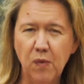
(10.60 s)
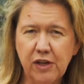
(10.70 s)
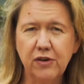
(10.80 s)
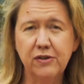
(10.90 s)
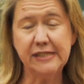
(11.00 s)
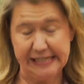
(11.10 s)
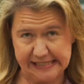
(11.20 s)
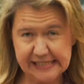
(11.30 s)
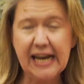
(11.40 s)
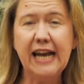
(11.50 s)
what goes
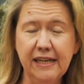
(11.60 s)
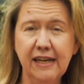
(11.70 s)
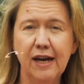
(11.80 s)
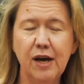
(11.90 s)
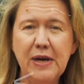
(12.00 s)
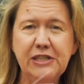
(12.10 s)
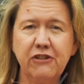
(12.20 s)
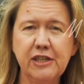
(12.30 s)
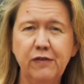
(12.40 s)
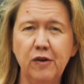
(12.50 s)
inside a waste
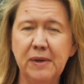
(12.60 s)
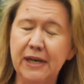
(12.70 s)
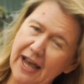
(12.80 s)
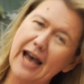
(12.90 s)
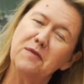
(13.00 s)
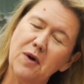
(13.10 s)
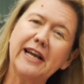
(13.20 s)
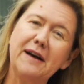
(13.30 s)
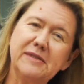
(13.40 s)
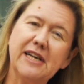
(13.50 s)
transformer and what
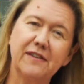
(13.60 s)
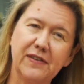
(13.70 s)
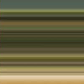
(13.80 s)
comes out of